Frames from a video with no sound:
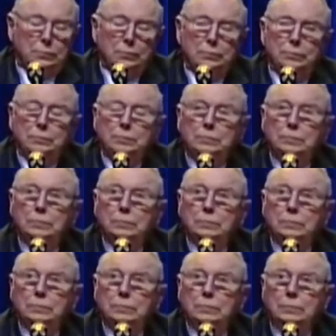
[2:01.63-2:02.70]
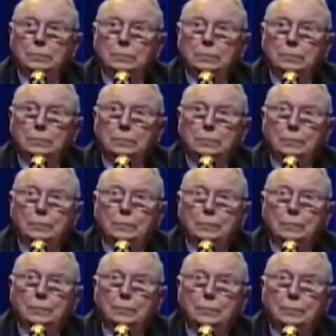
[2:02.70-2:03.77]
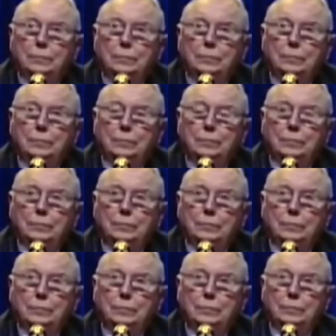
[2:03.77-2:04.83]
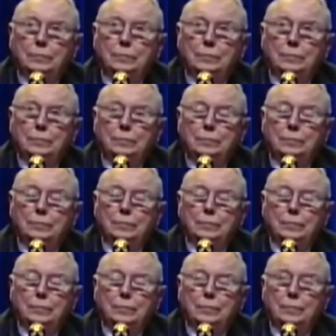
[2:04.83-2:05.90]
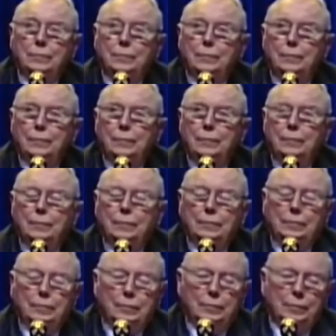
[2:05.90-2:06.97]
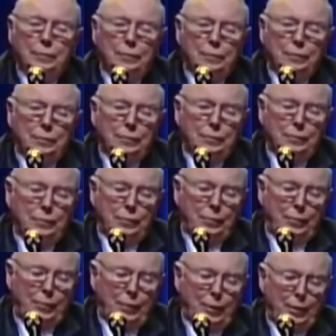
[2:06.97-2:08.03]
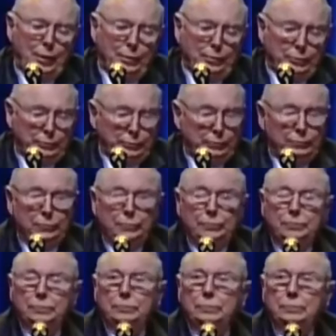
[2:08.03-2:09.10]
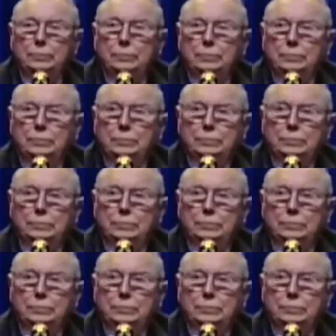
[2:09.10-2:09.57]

(not speaking)